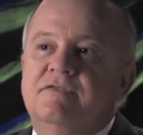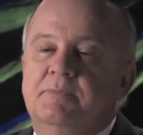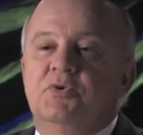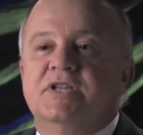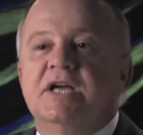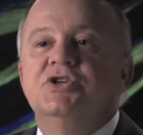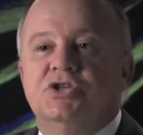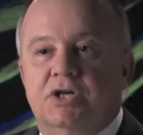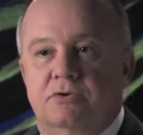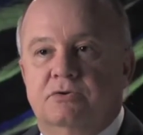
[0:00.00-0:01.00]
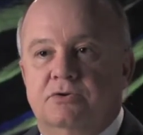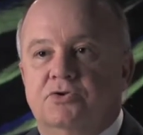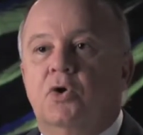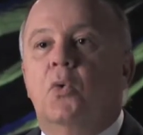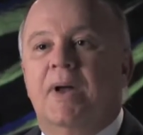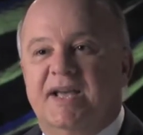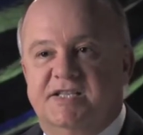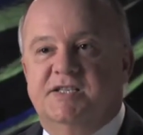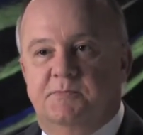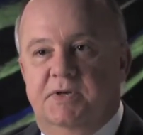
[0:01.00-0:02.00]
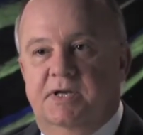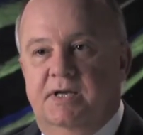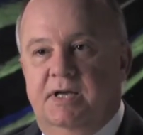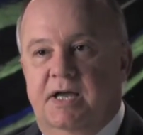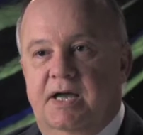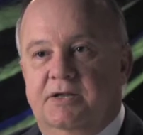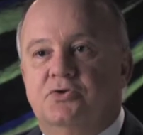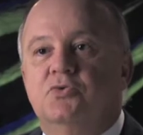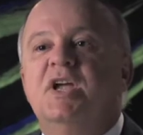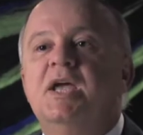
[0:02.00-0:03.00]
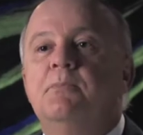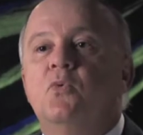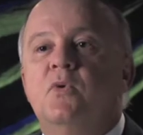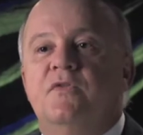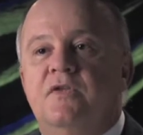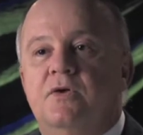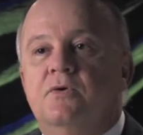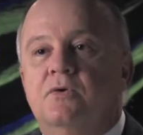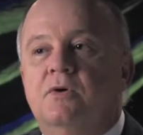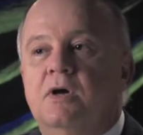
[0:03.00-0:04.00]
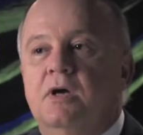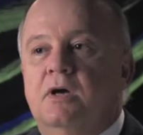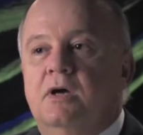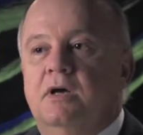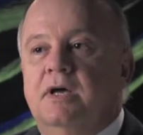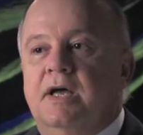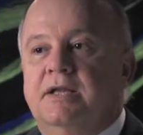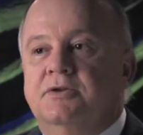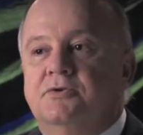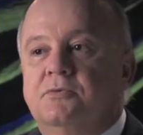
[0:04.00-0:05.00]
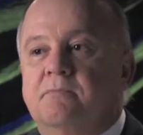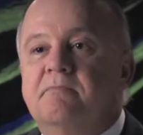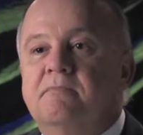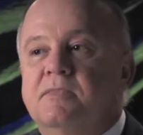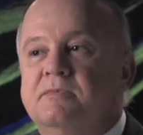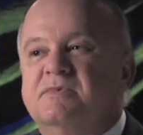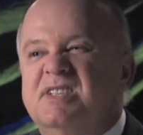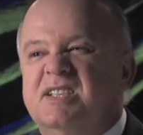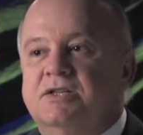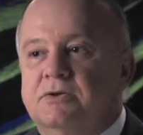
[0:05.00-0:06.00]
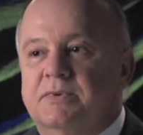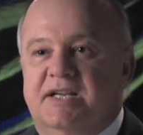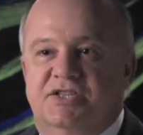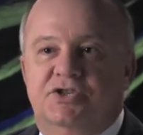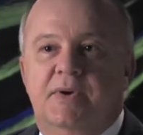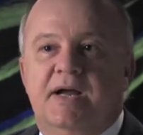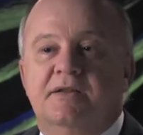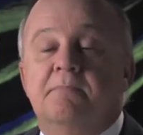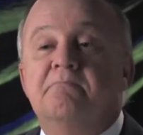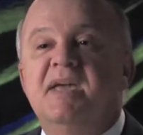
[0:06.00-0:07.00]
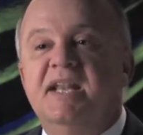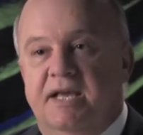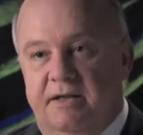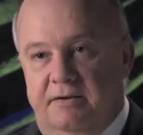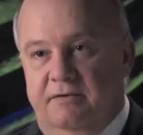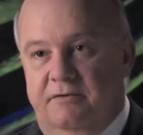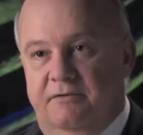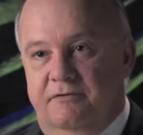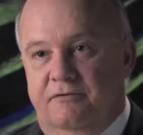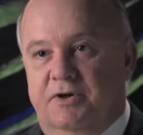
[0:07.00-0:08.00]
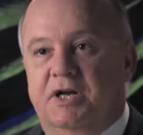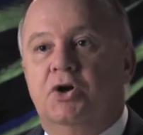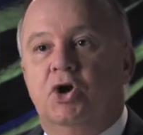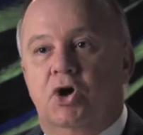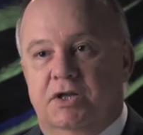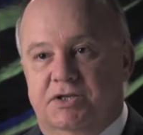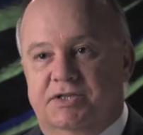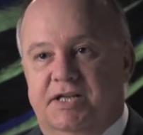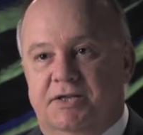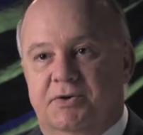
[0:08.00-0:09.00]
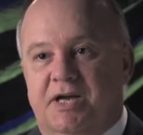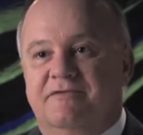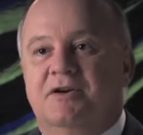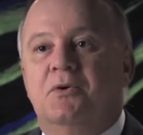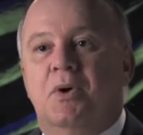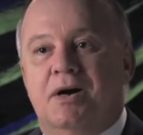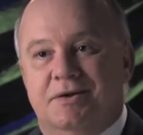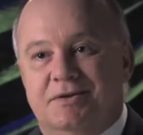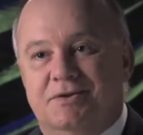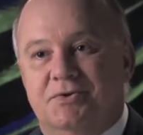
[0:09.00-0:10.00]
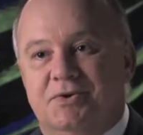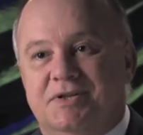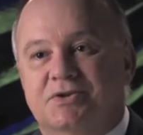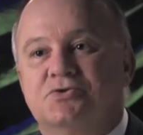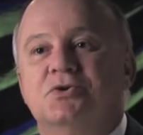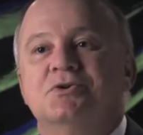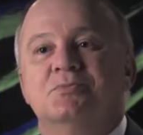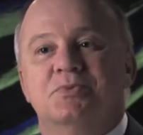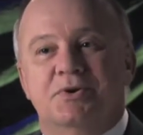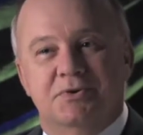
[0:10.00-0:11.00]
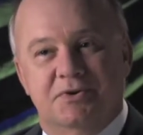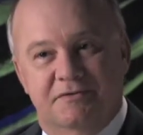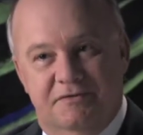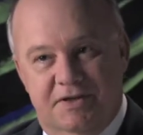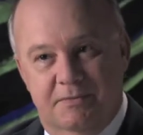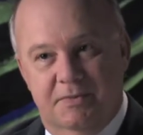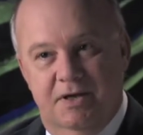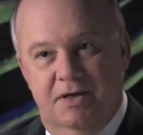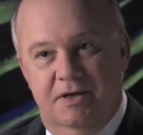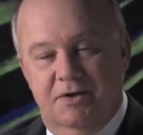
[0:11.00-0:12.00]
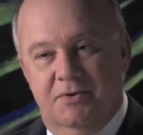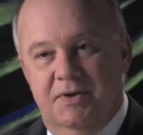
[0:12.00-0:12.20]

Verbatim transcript: a potential to grasp and to keep with you and to, you know, extract meaning for the knowledge that you have acquired during a shorter period of time. You